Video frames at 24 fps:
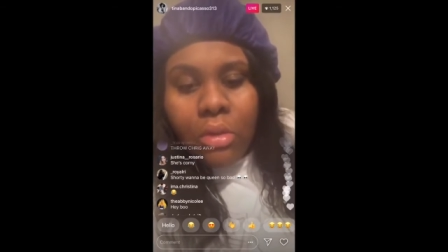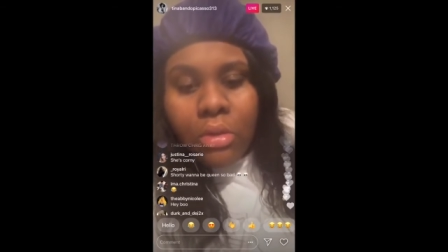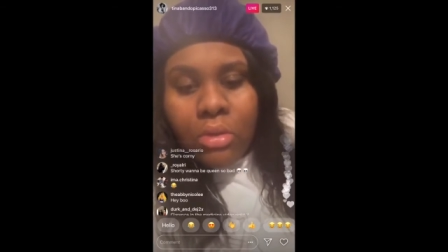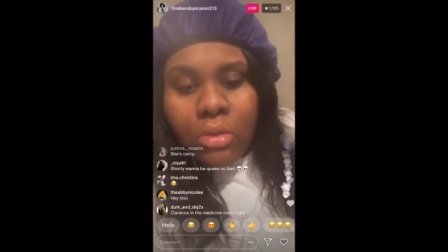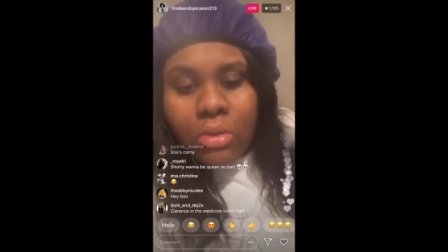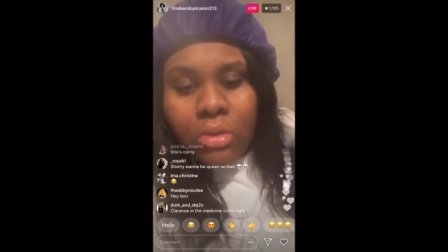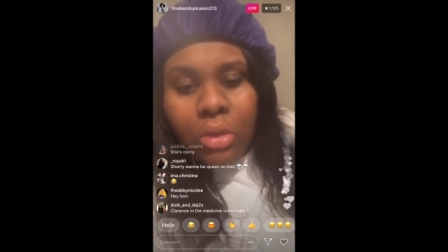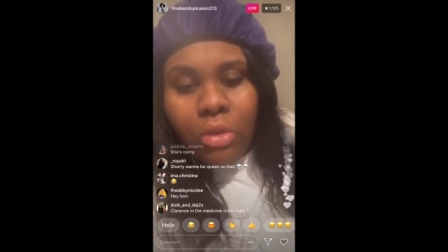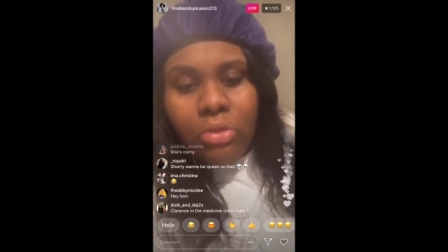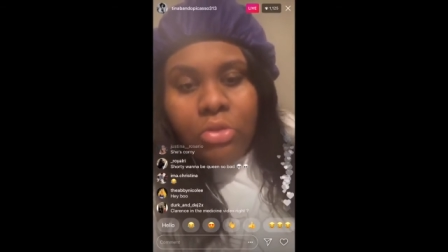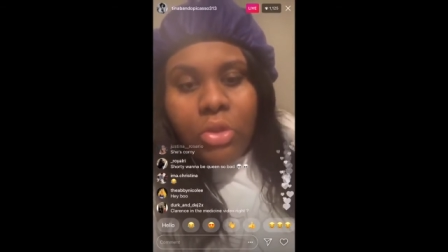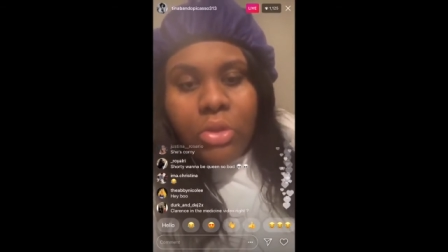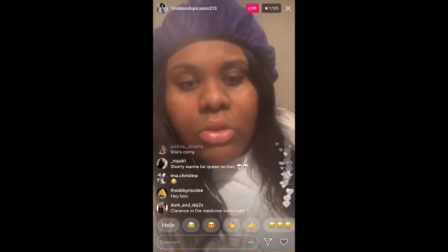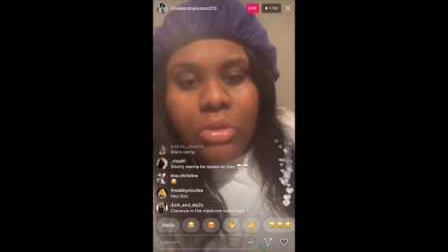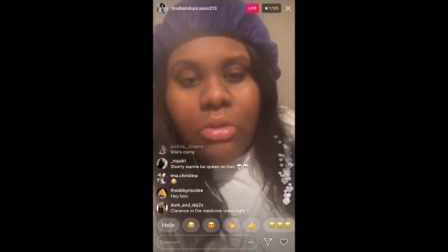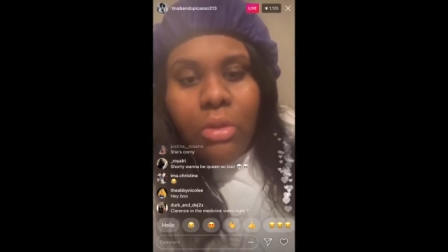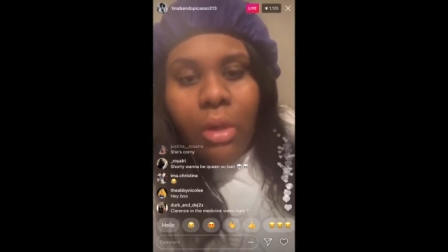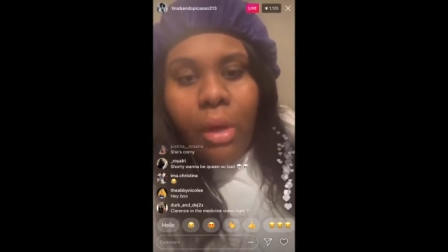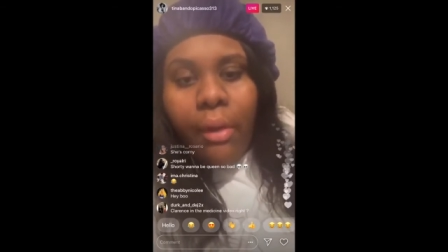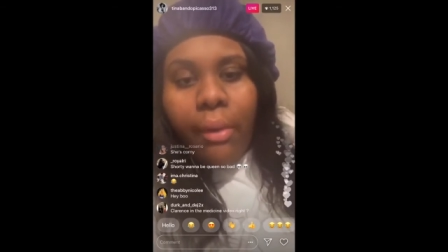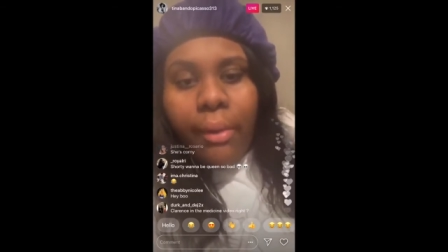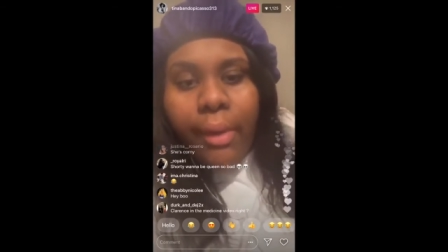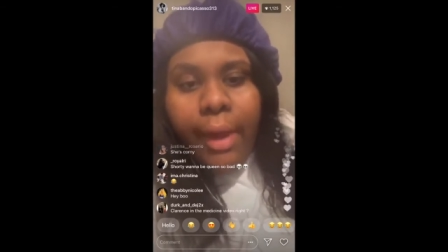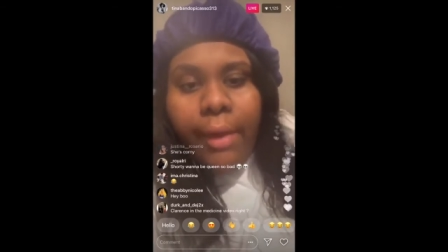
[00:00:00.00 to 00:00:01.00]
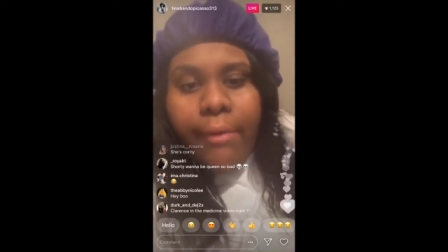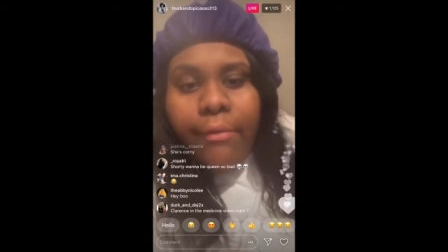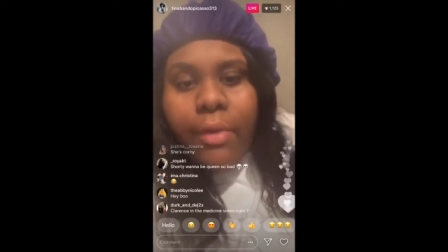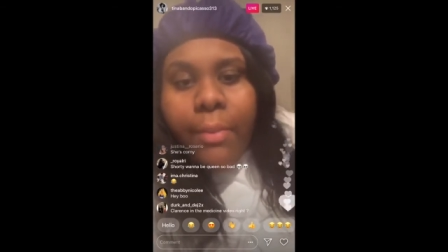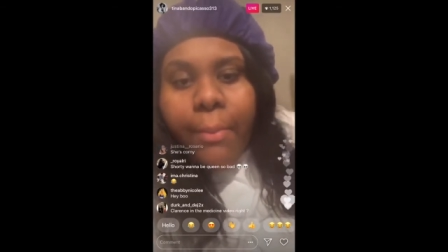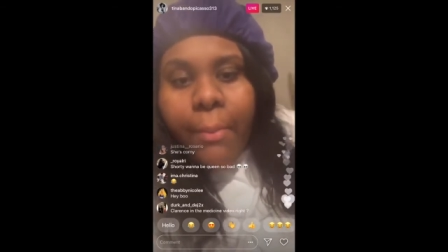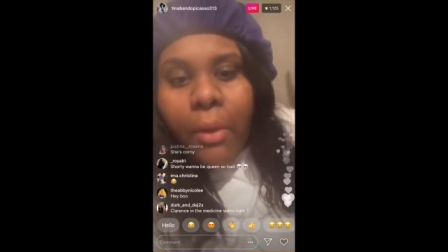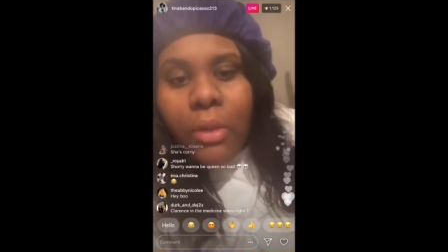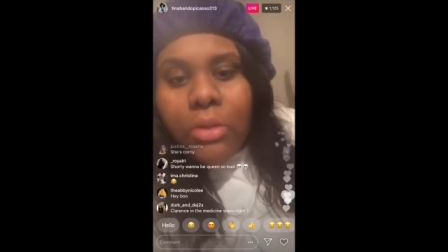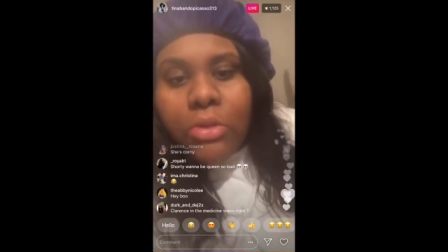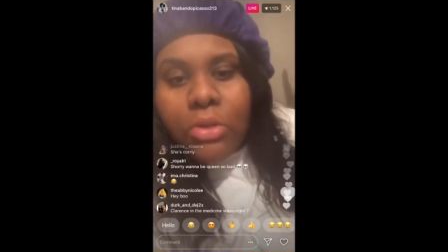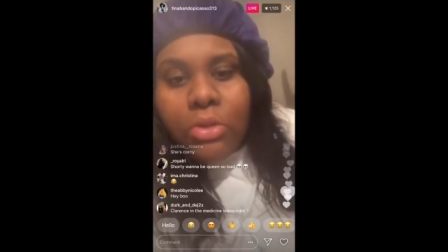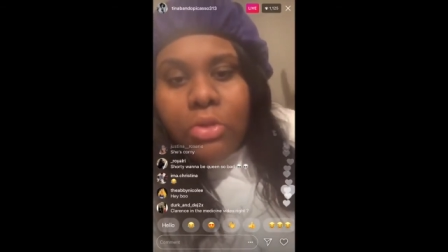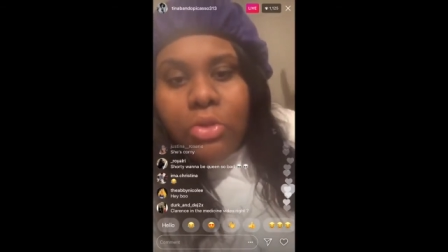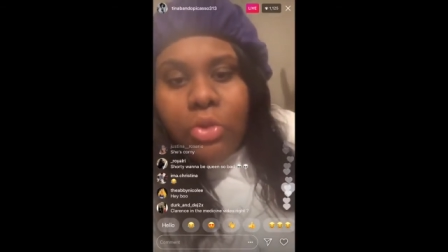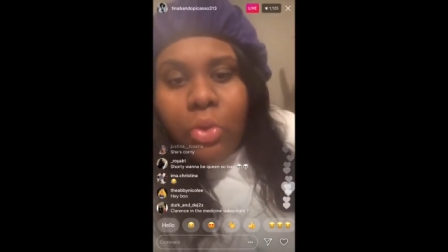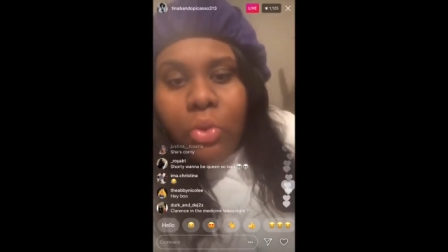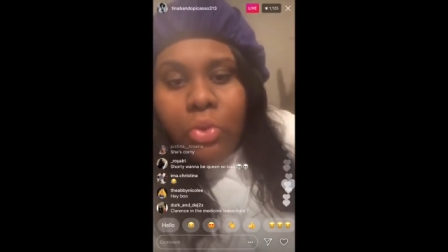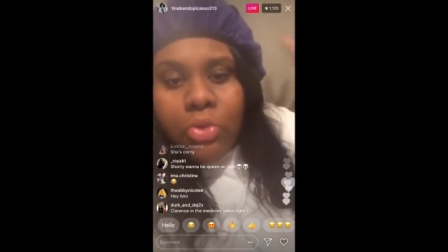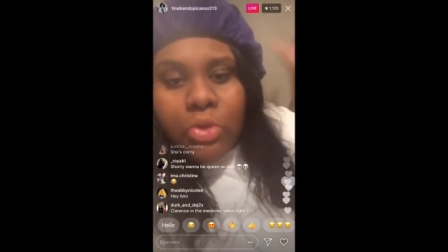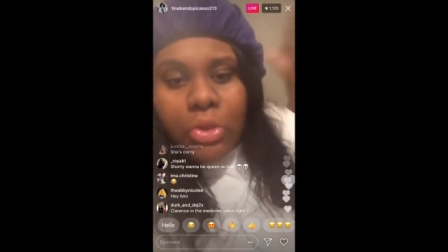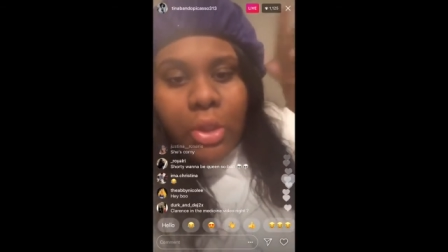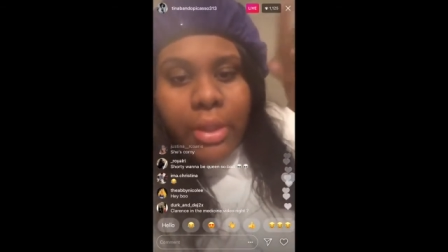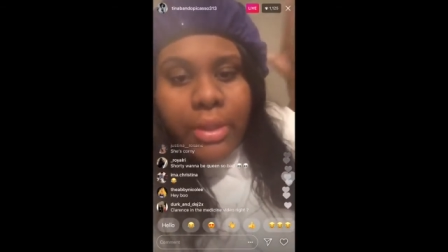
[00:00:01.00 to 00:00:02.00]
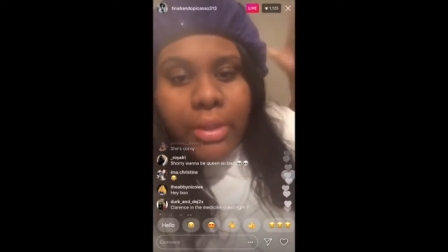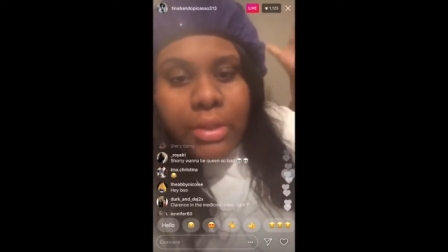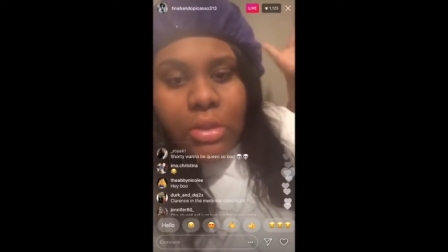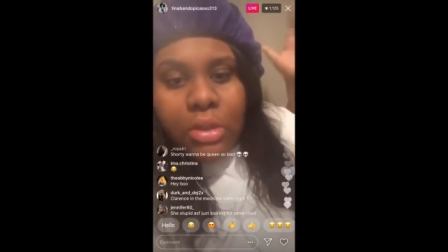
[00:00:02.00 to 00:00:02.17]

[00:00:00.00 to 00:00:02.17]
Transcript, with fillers: So just know every person who try to